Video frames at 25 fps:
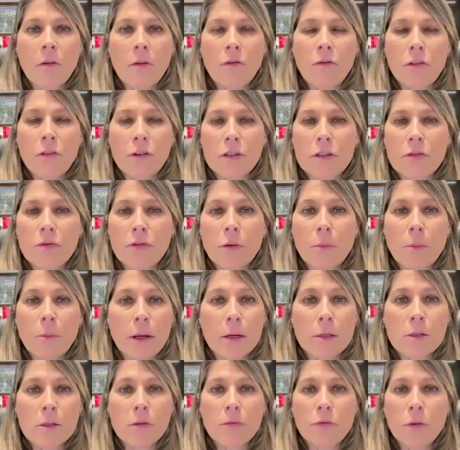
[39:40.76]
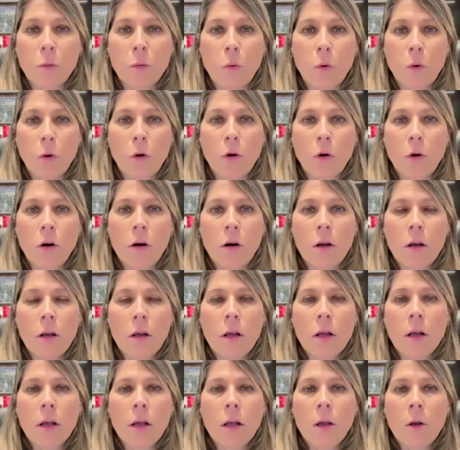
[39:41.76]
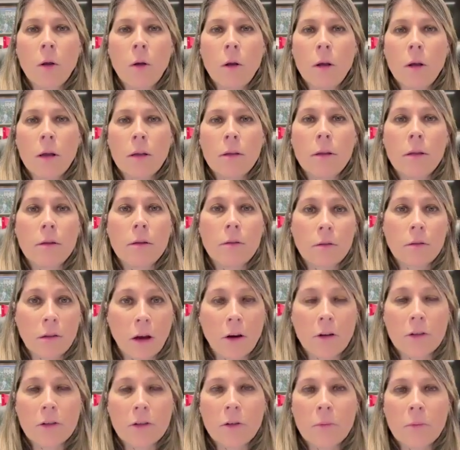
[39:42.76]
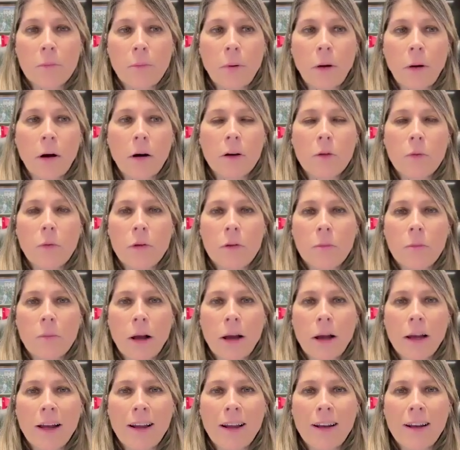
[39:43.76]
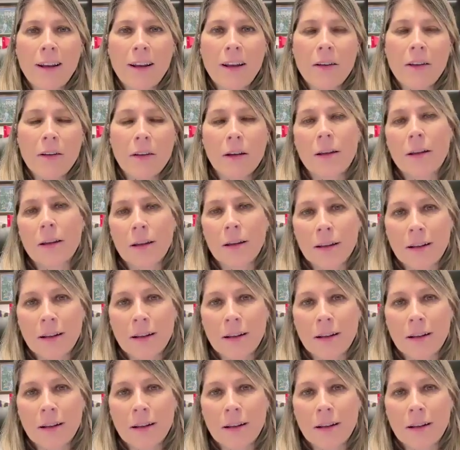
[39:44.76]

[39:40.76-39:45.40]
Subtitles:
First few months of the war, the southern part where Maya's